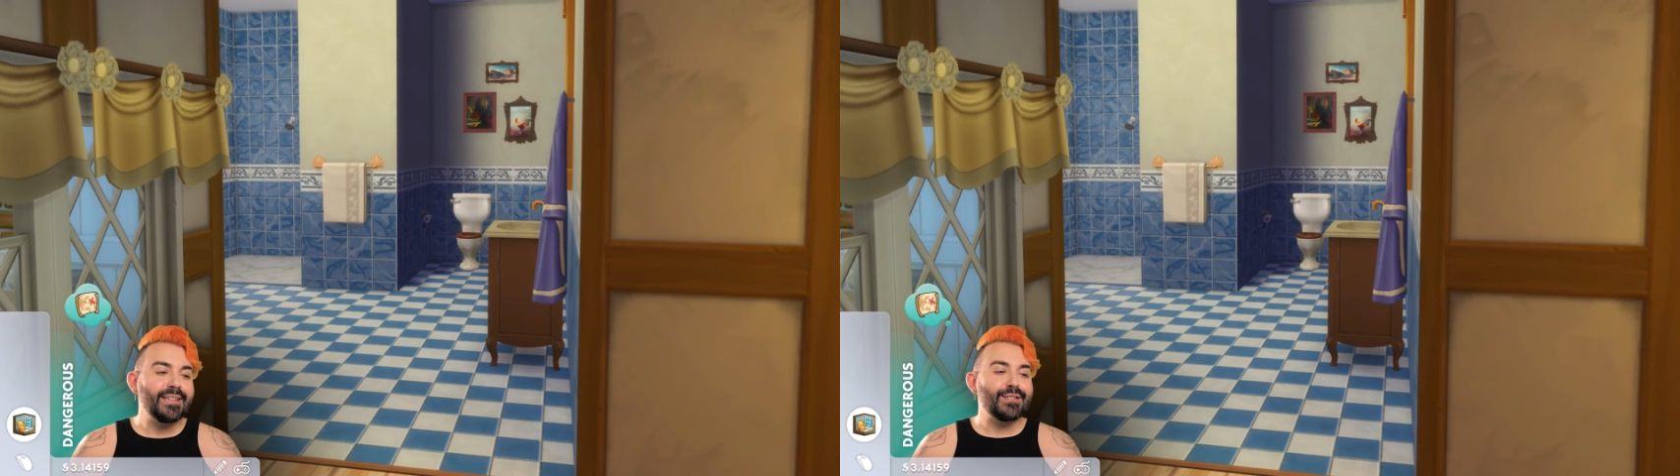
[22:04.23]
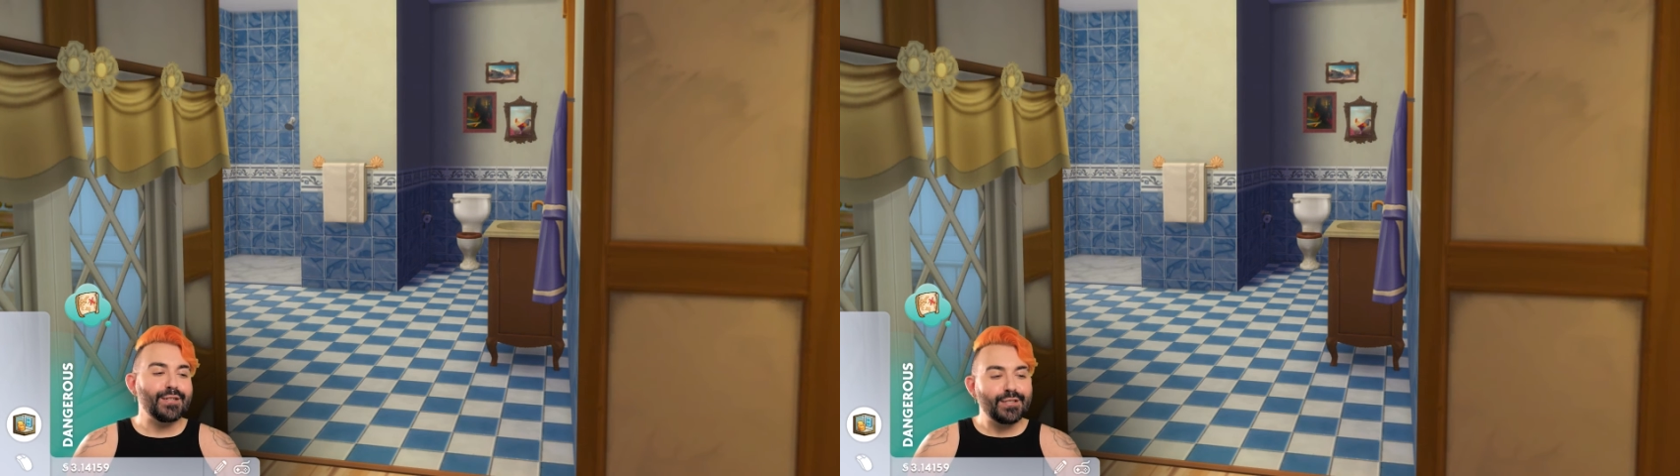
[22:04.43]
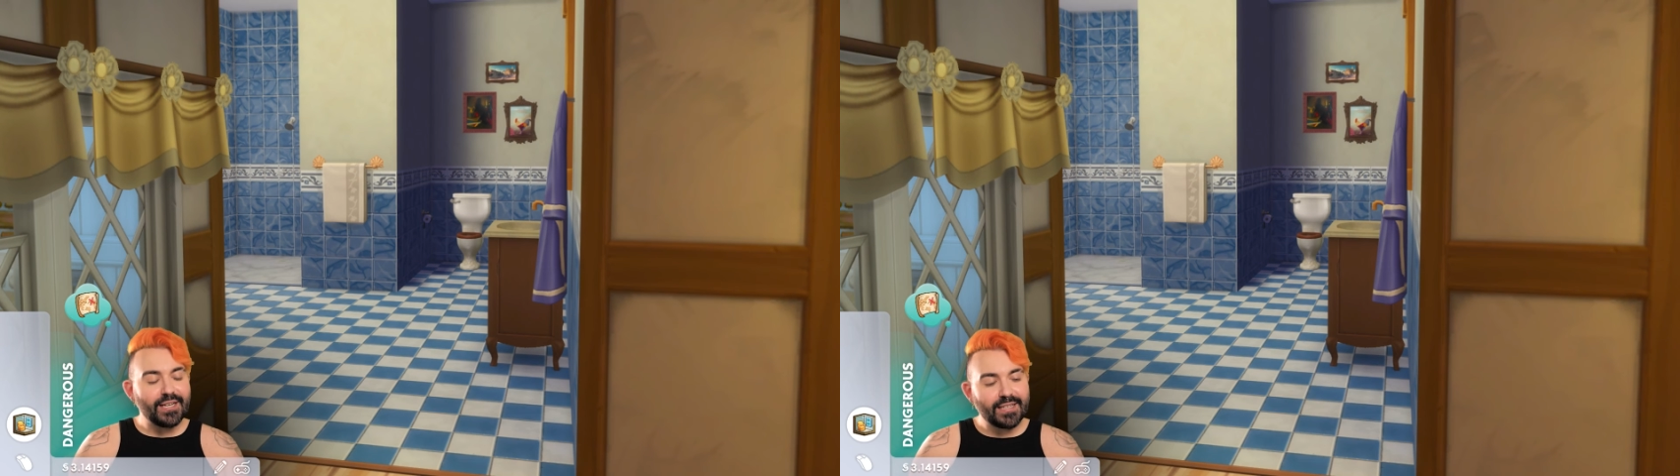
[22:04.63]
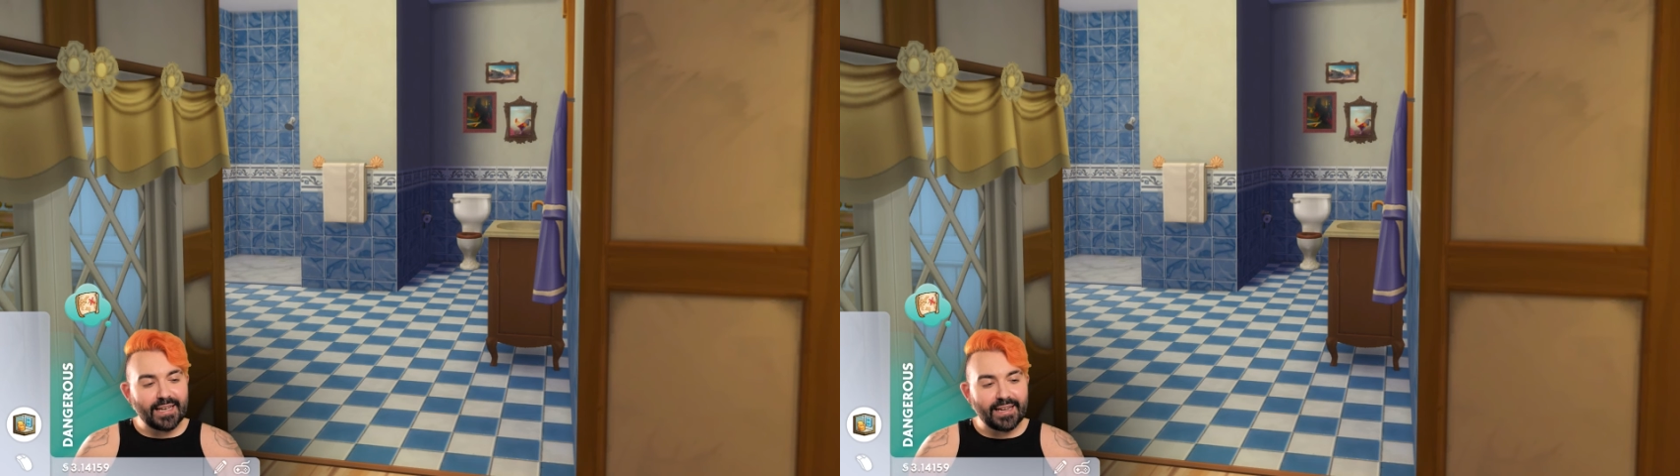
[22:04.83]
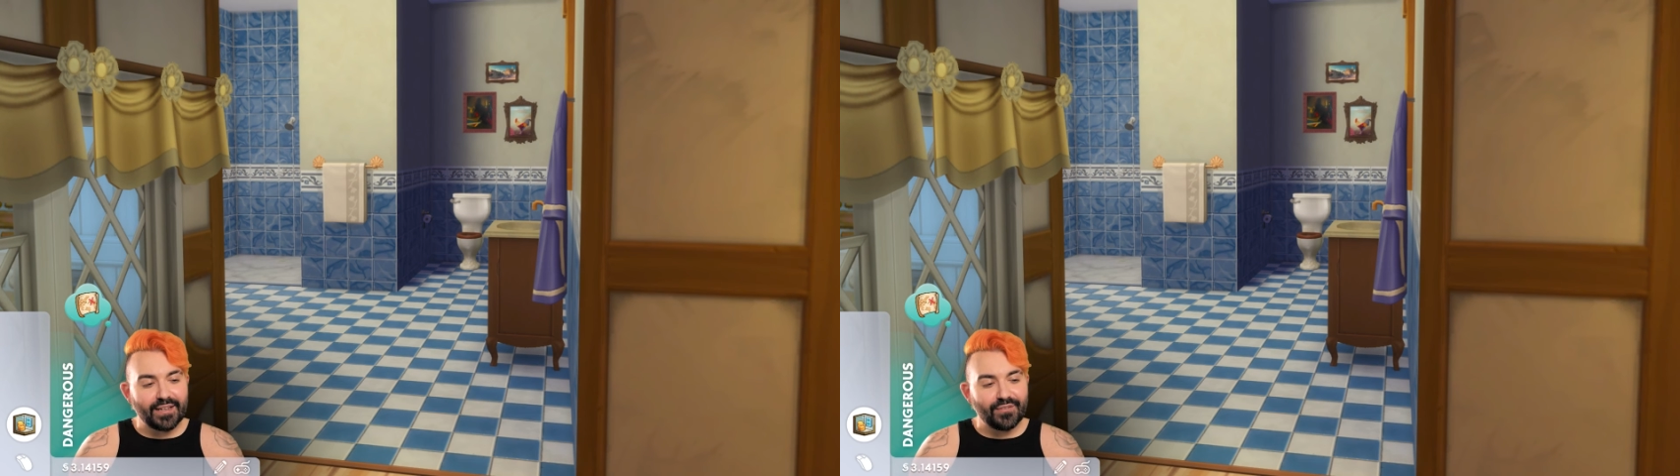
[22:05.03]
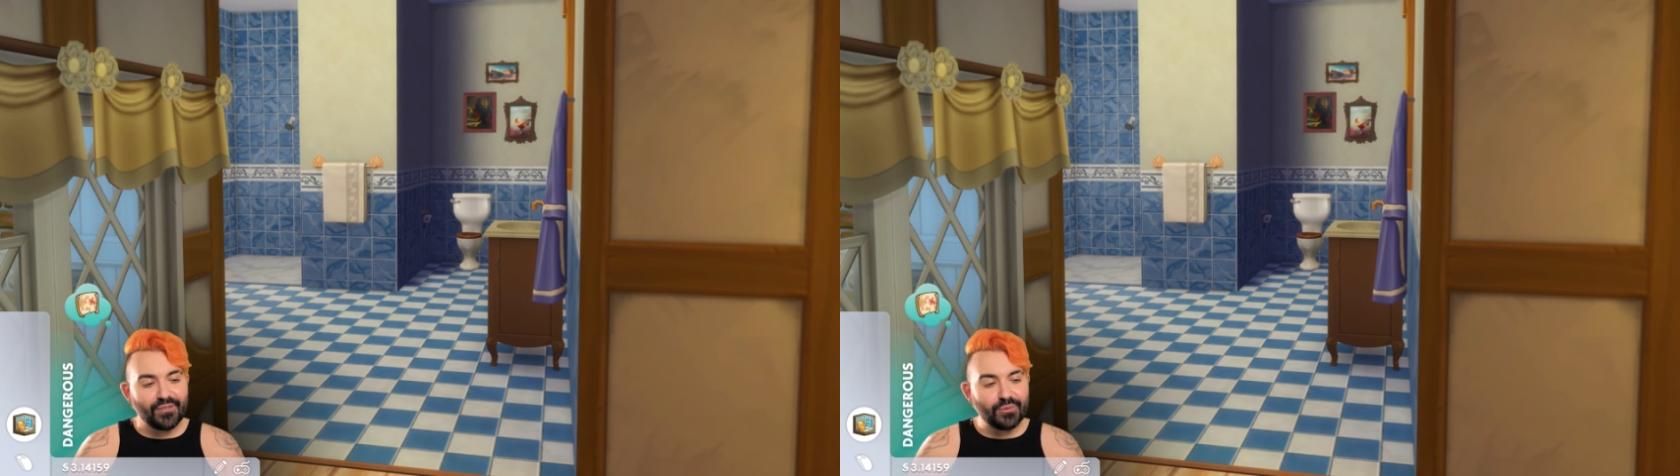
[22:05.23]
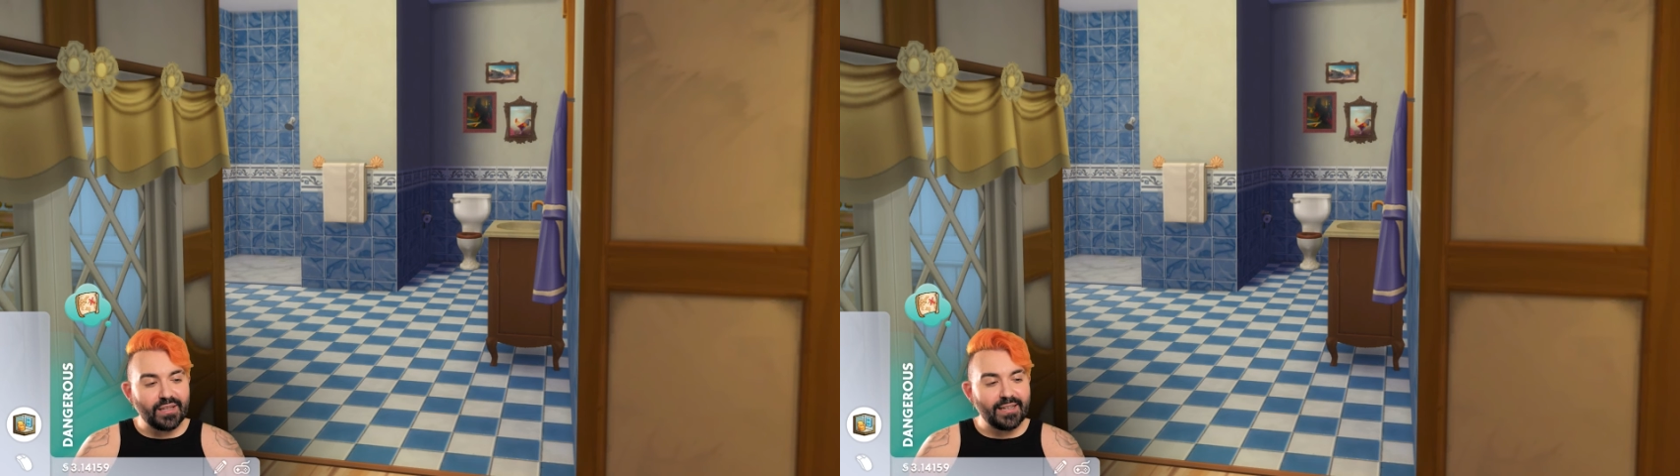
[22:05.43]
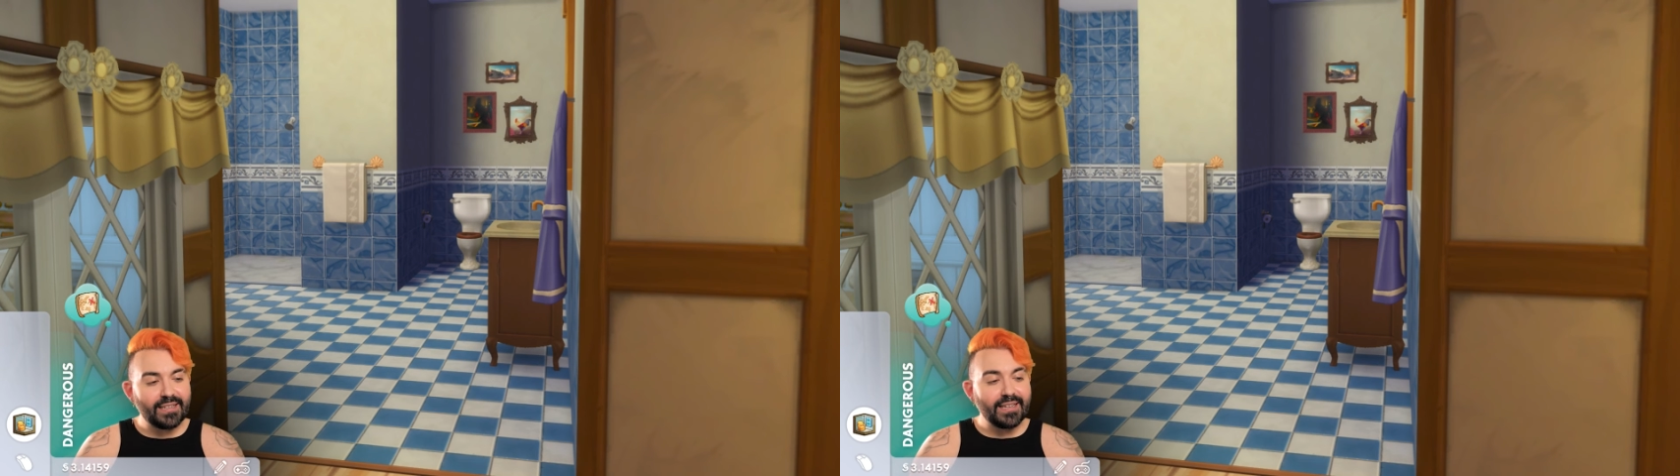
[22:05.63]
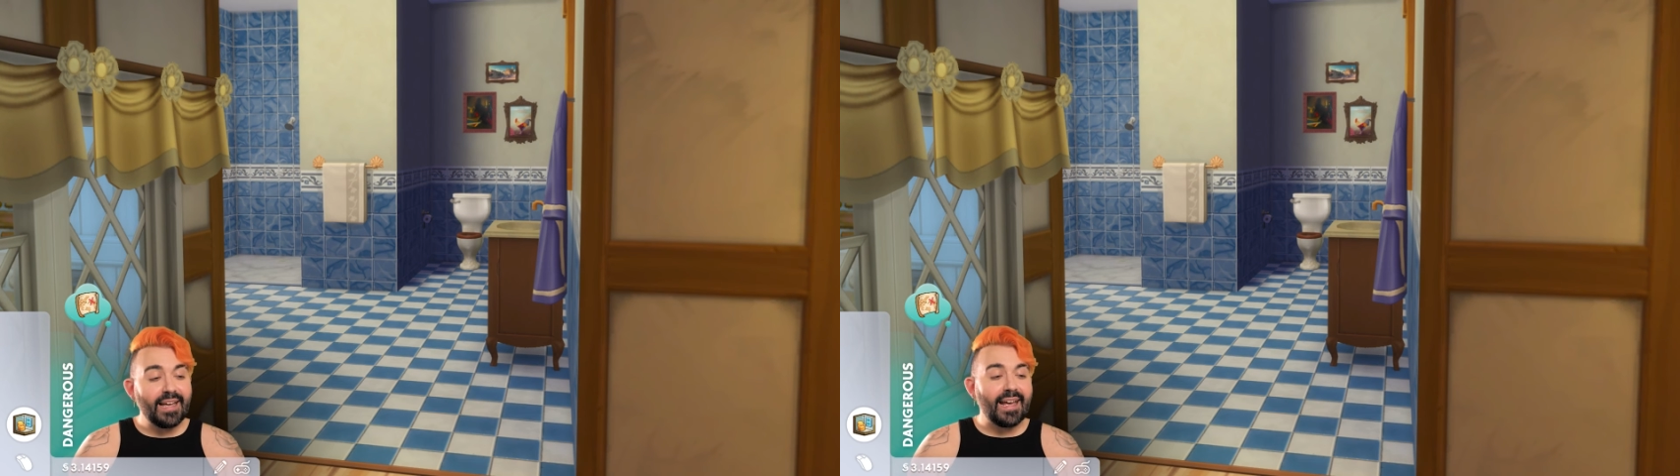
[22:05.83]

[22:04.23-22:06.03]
so you can check that out if you would like.